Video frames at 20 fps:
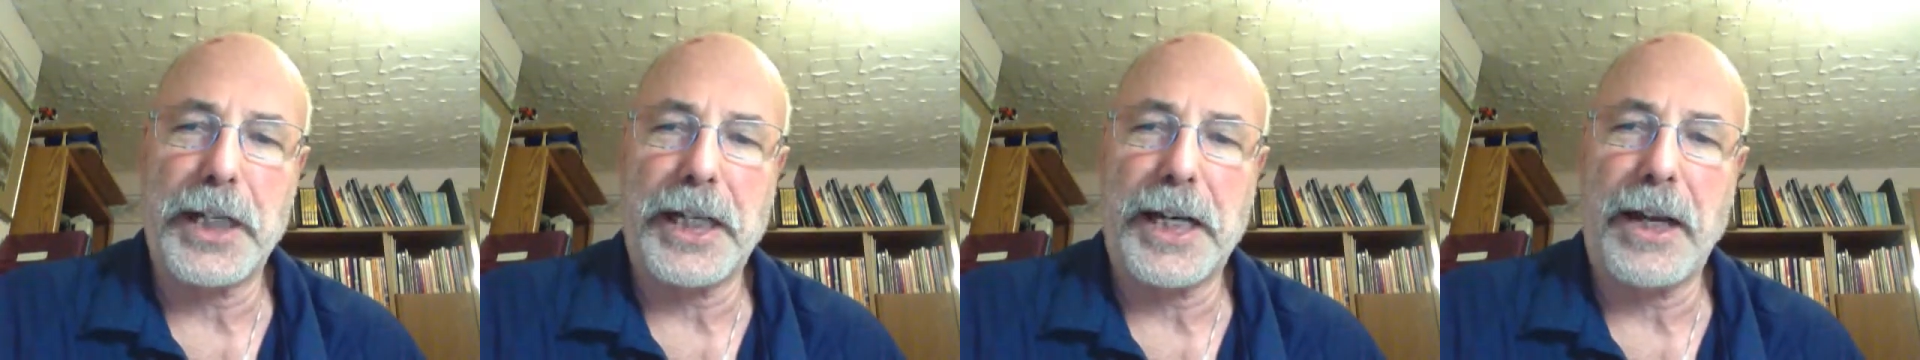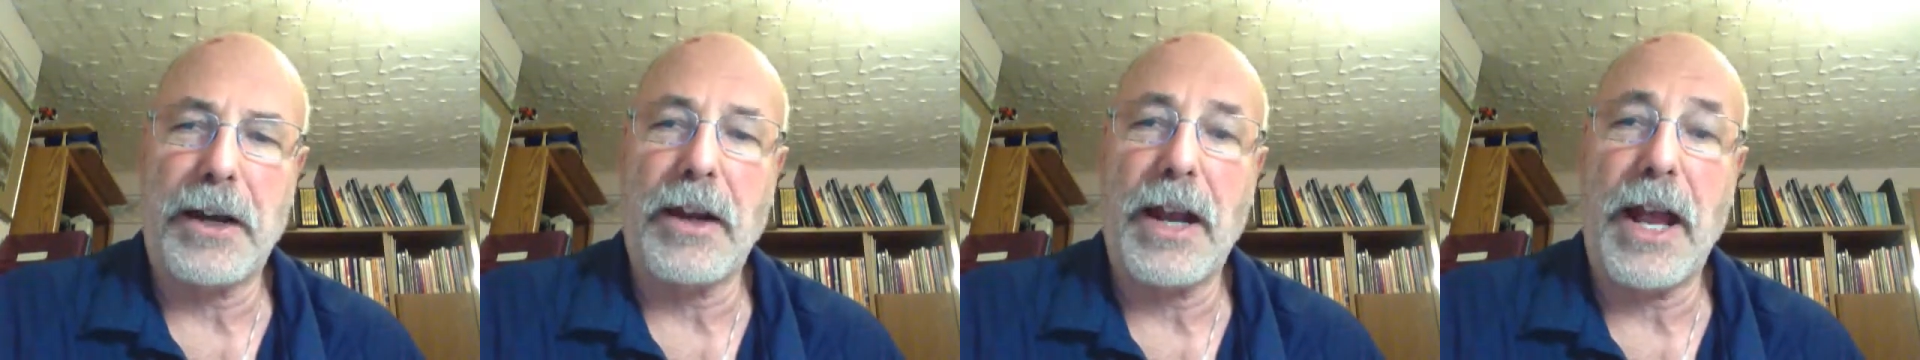
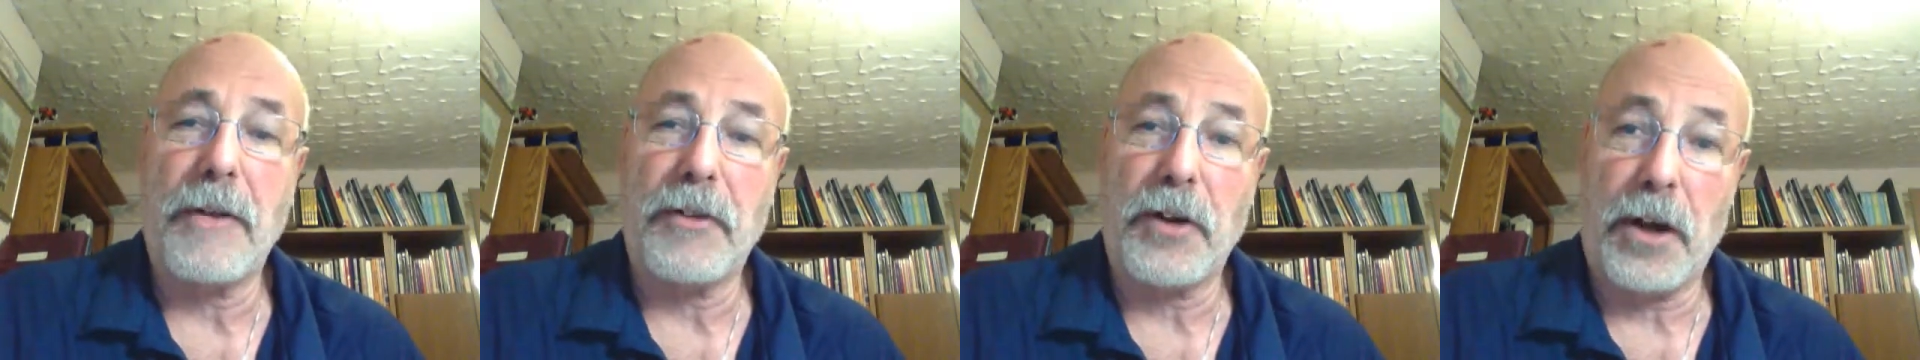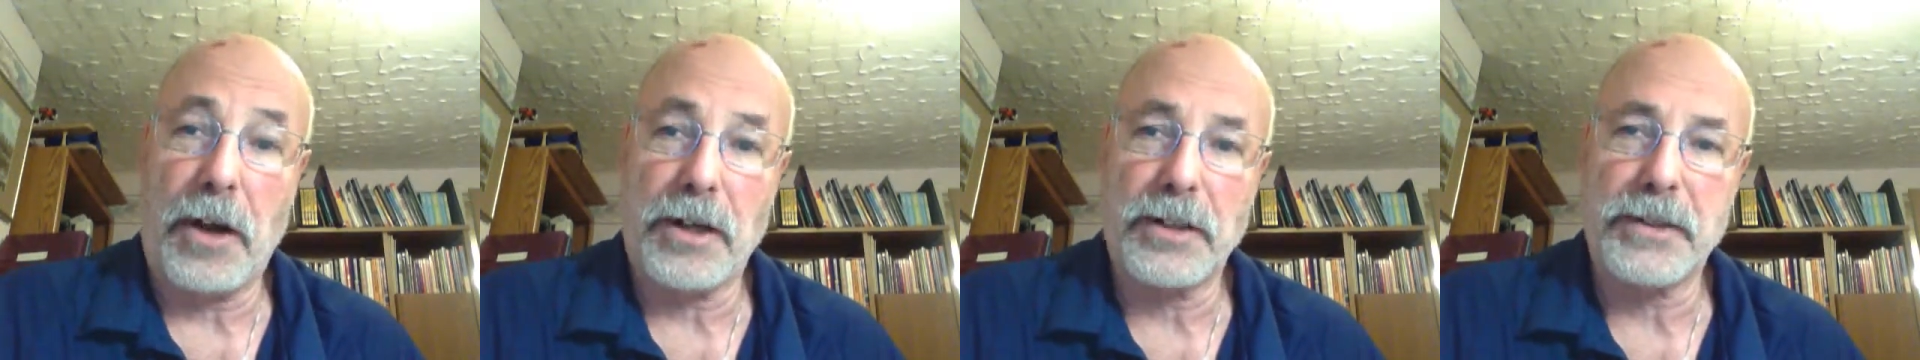take care and
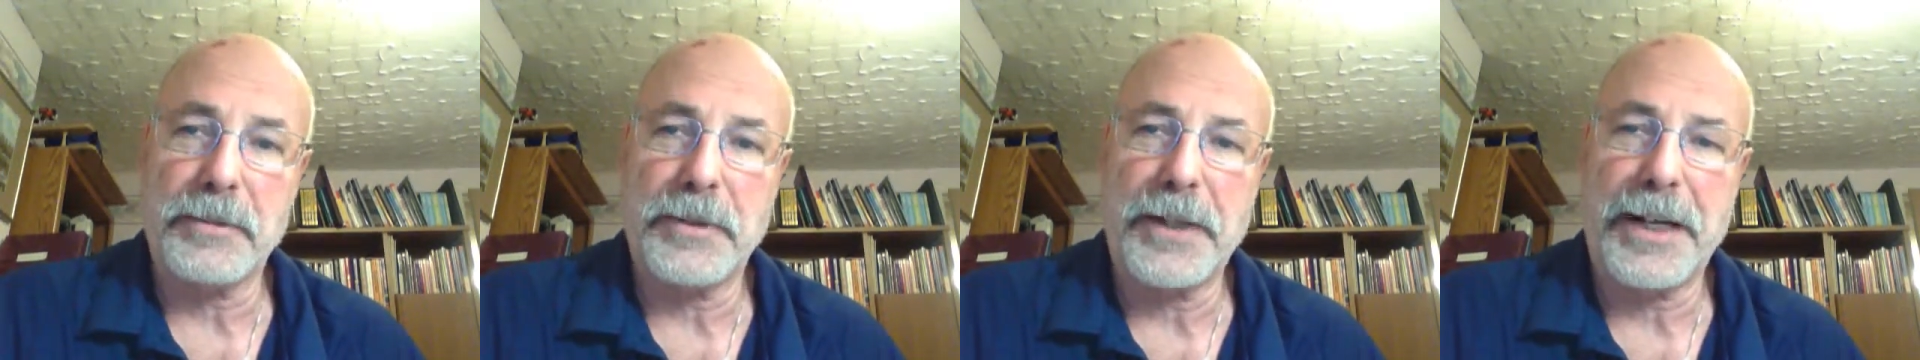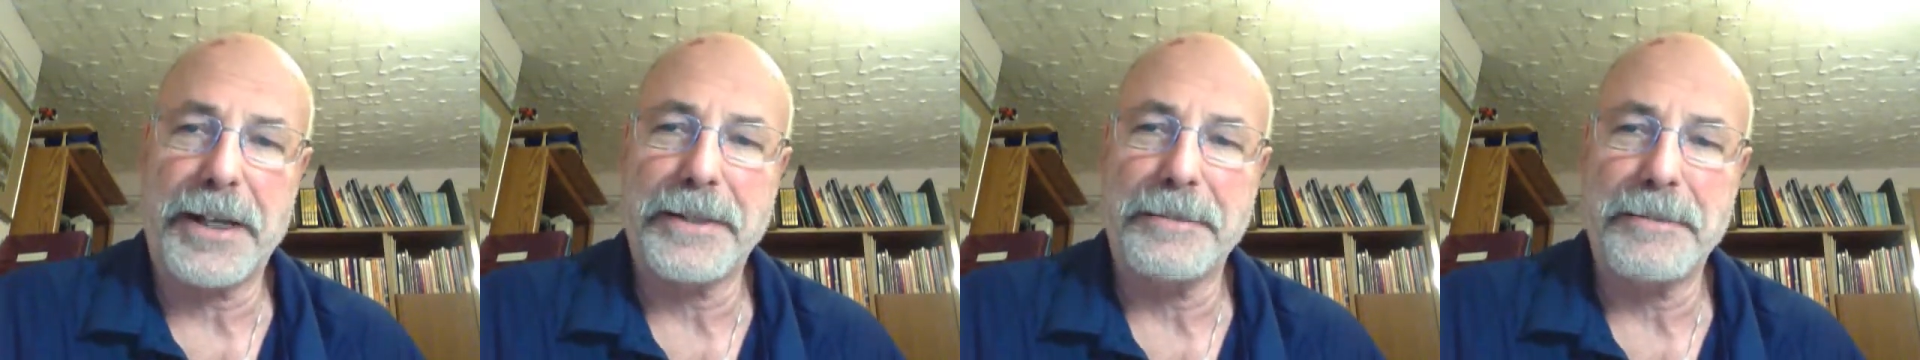have an
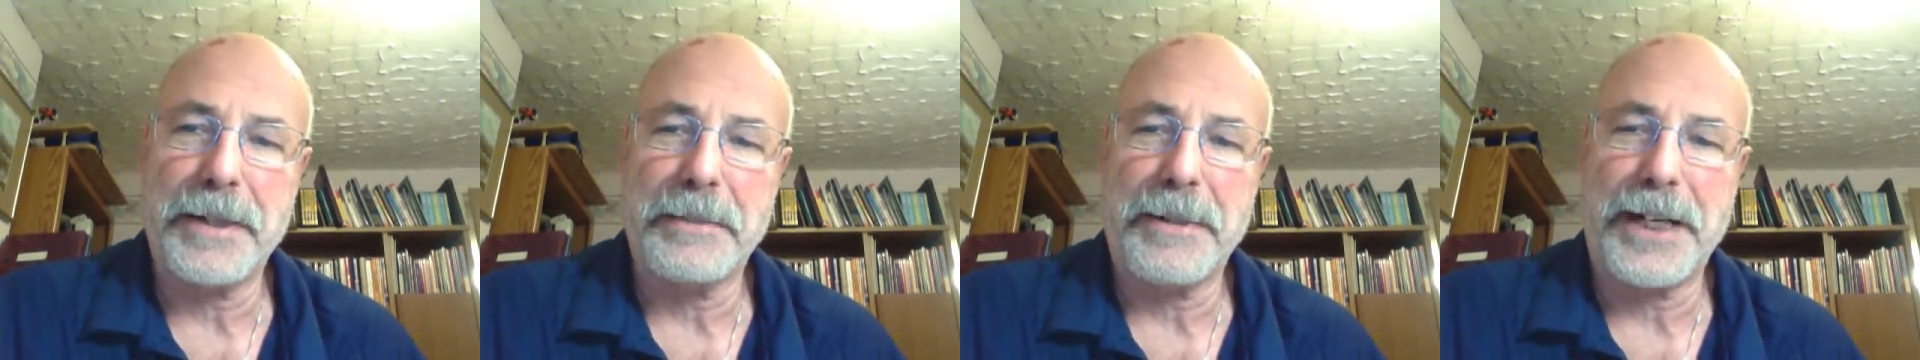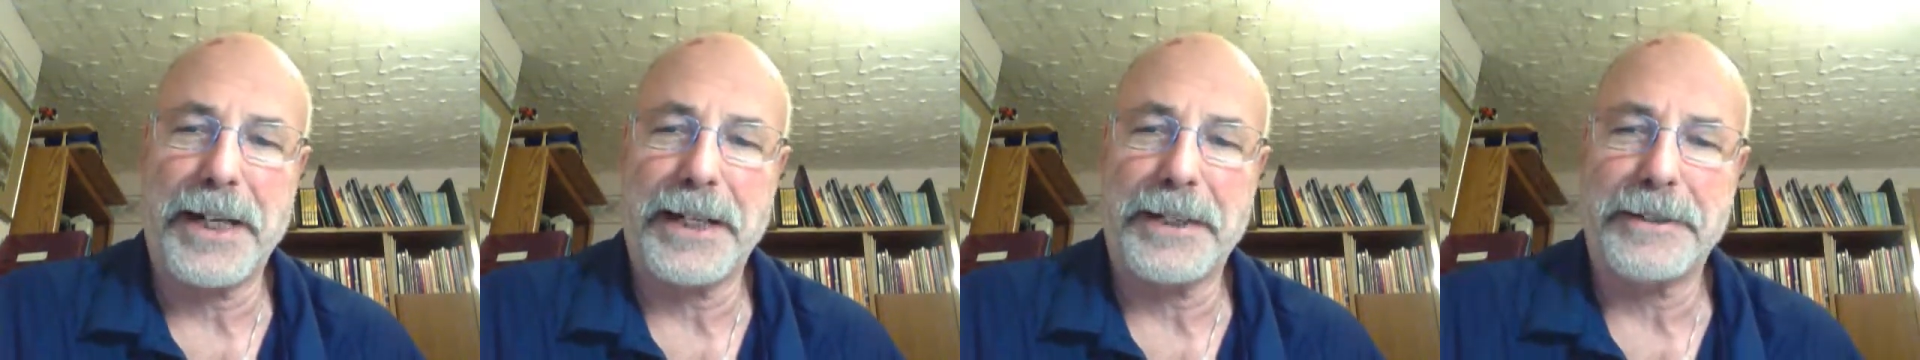awesome day.
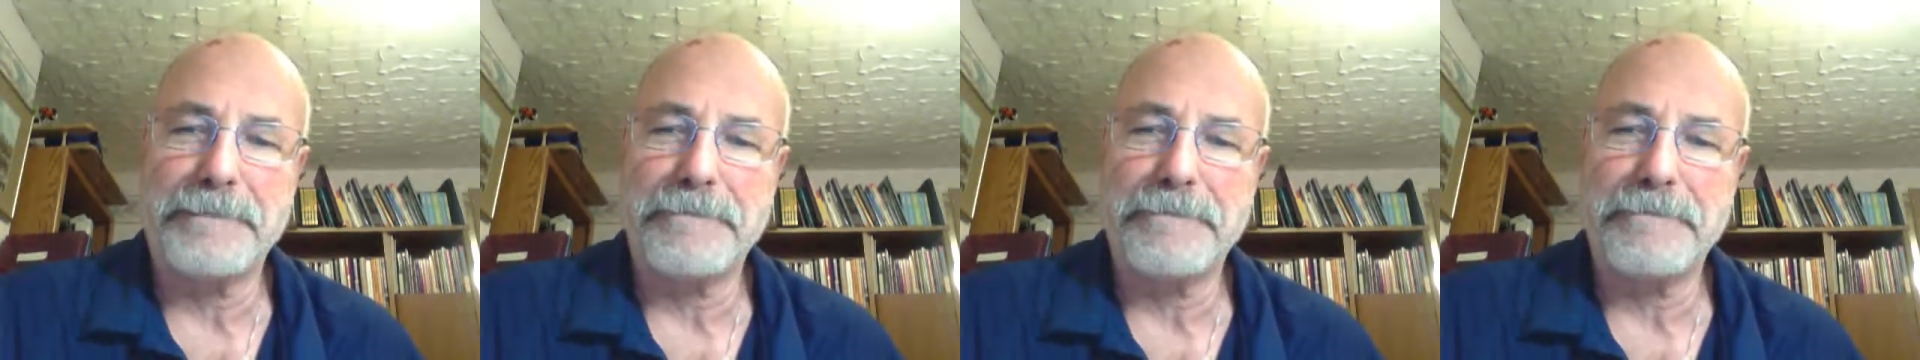Bye bye.